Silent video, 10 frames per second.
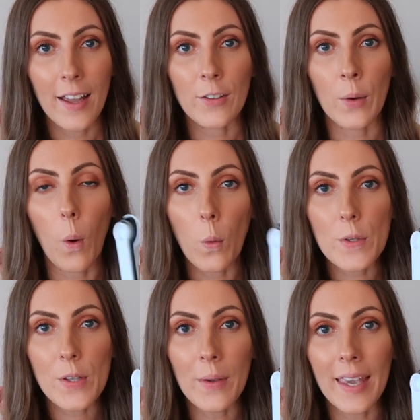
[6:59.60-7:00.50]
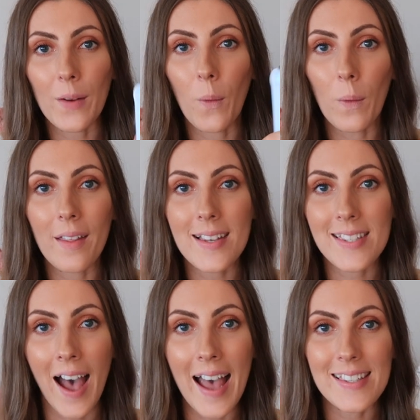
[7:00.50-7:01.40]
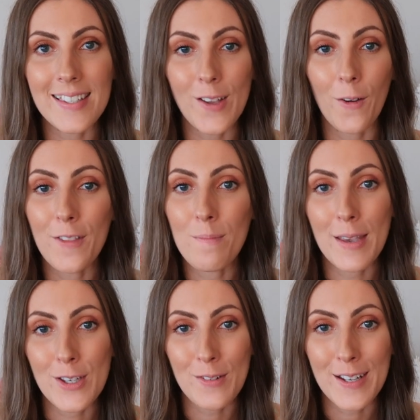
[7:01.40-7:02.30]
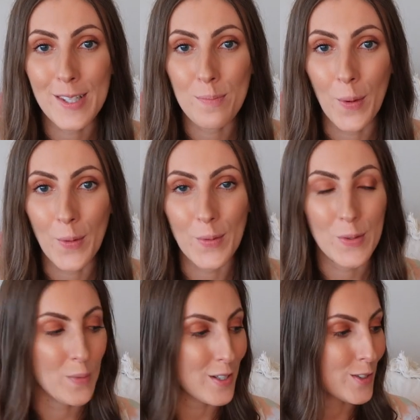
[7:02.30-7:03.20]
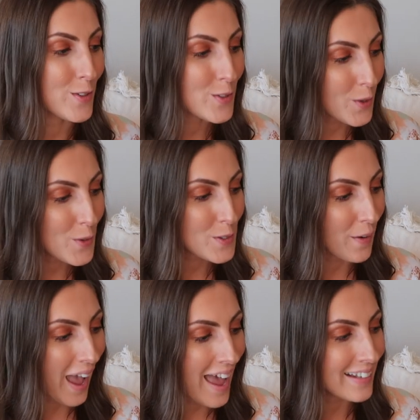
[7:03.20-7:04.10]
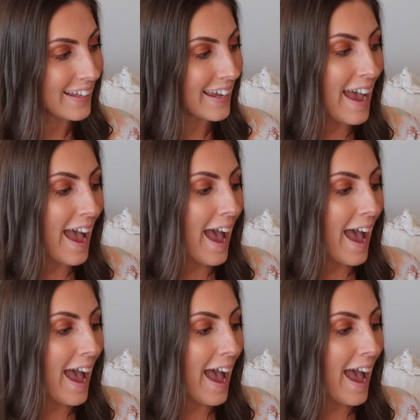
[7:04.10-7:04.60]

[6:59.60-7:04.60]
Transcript: you also get all of the sizes of the measuring spoons, which is so handy.